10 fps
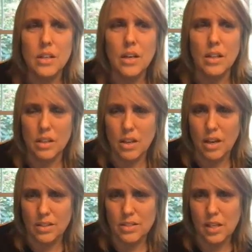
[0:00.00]
all the
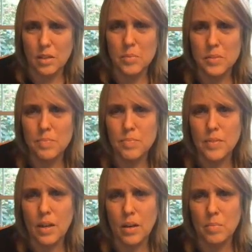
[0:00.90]
concepts.
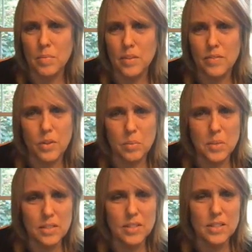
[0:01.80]
The
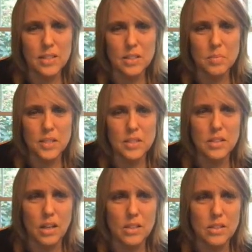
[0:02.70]
formative assessments
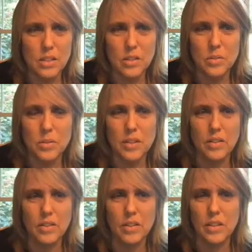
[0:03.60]
also,
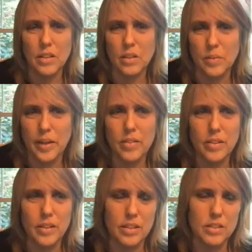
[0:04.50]
they're going to go around,
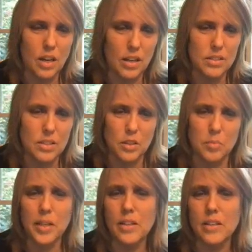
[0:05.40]
they're going to talk to their
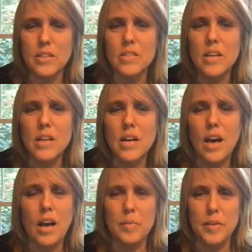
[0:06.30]
peers.
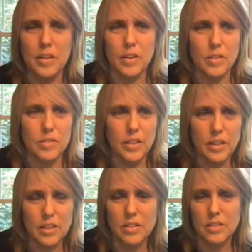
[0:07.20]
I'm going to
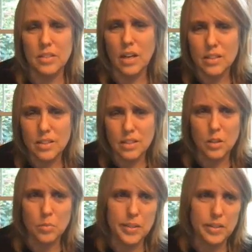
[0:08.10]
overhear and talk to
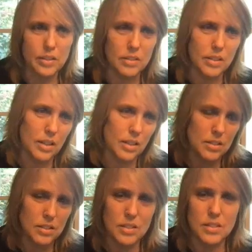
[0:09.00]
them
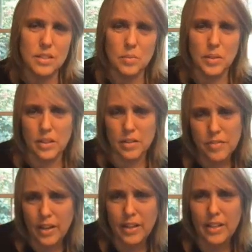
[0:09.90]
and see what they're
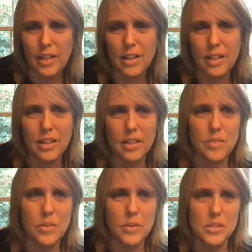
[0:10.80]
finding. And then,
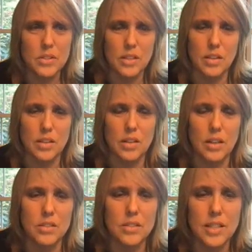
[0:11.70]
of course, their
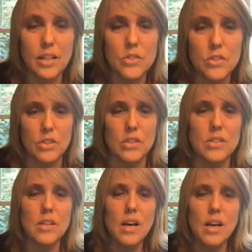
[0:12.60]
science
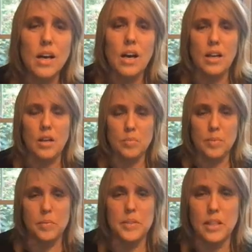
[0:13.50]
journals. I'll
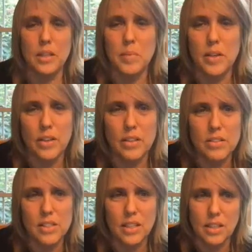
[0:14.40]
be able to get a better
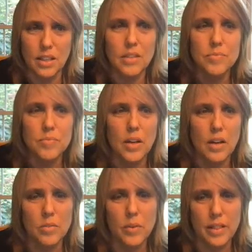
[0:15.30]
understanding
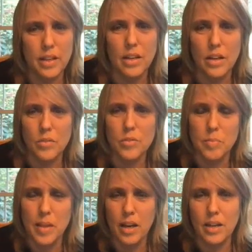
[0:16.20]
of what they know
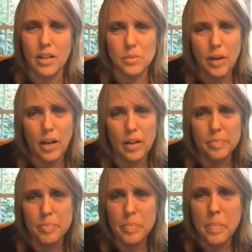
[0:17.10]
from that as well.
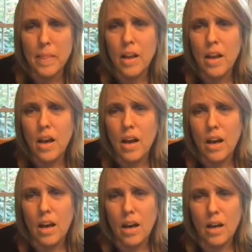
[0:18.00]

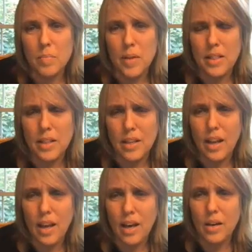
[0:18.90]
And then
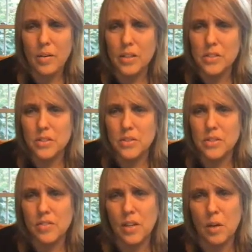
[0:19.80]
how are students
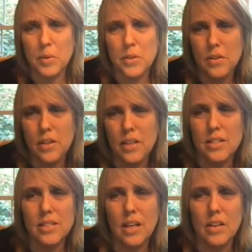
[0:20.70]
given the opportunity to
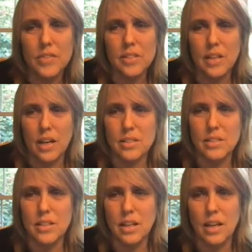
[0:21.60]
self-assess
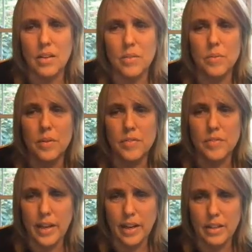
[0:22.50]
and
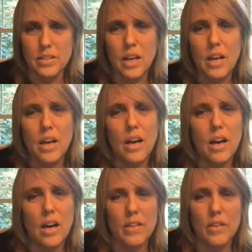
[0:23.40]
reflect
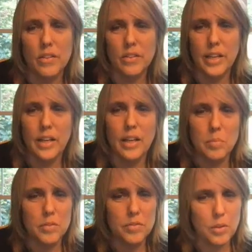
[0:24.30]
on their learning
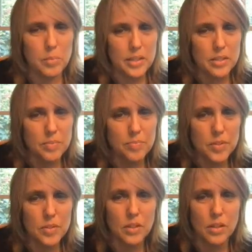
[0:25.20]
and performance?
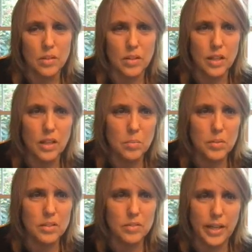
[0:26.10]
So a
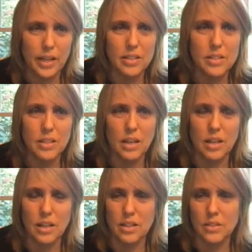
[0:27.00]
couple of ways
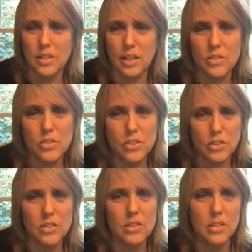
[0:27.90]
in their science
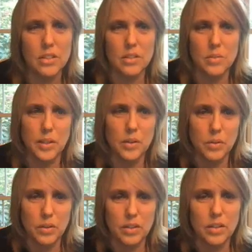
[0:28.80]
journals, they're going to
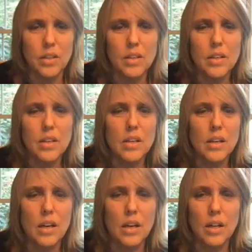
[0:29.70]
record
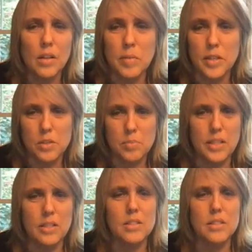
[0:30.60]
the
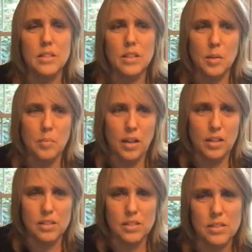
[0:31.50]
measurements and their
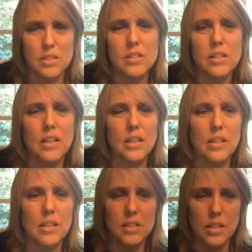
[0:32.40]
hypothesis
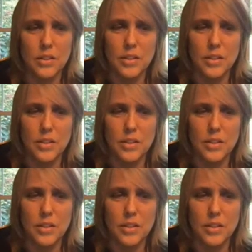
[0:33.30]
and this other